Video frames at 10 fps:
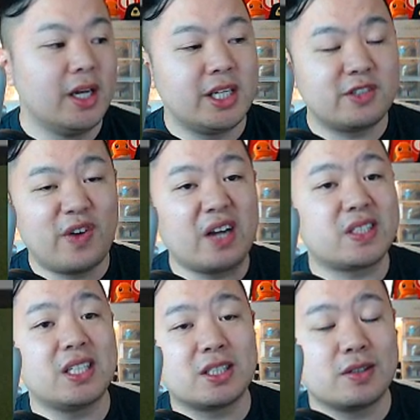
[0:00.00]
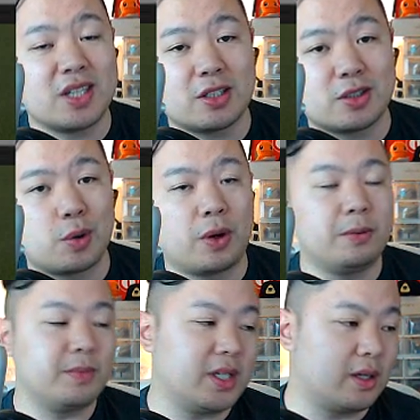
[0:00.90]
He's 5'10", so he's not
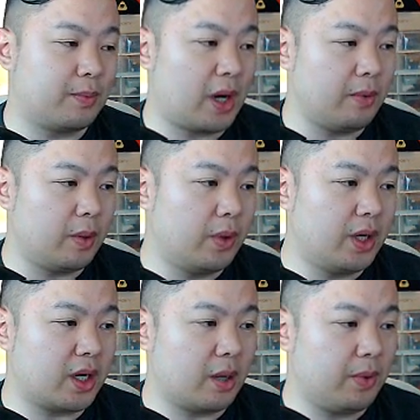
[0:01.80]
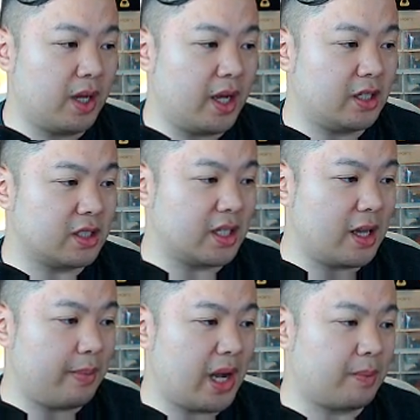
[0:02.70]
short. He can probably win a couple of headers at
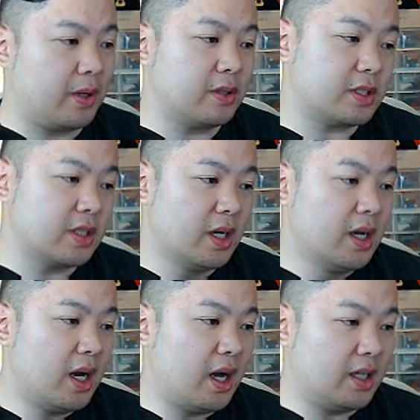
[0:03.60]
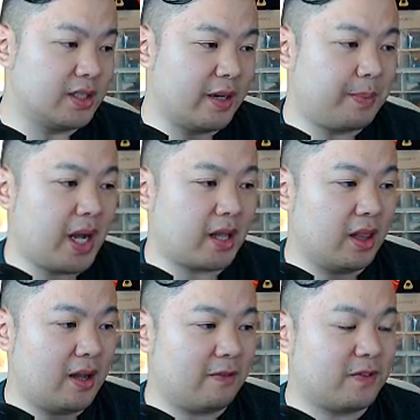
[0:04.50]
that back post. His left back,
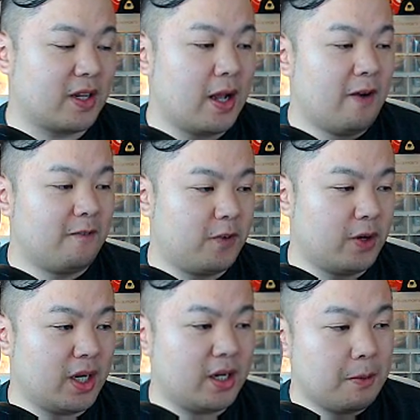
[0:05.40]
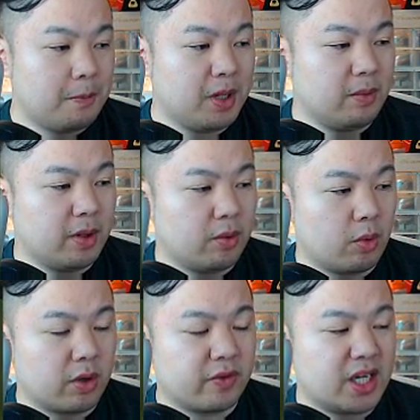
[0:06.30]
left footed, medium
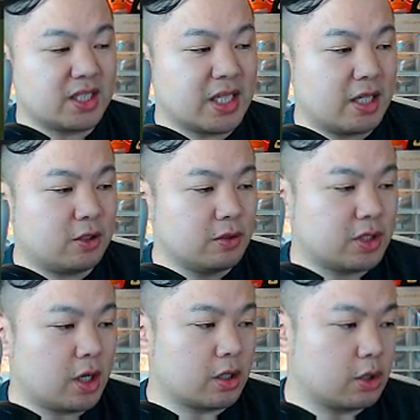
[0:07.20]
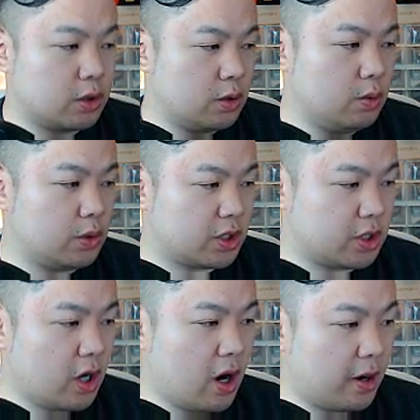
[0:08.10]
work rates, and
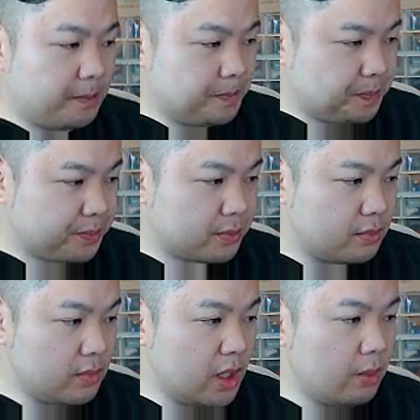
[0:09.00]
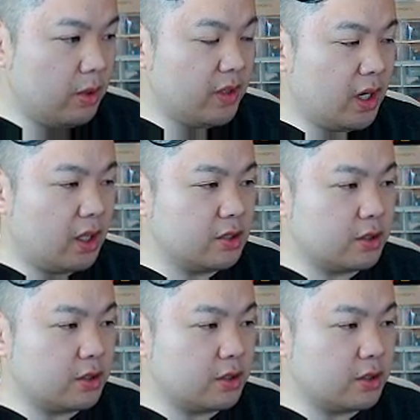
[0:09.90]
2-star. Moving on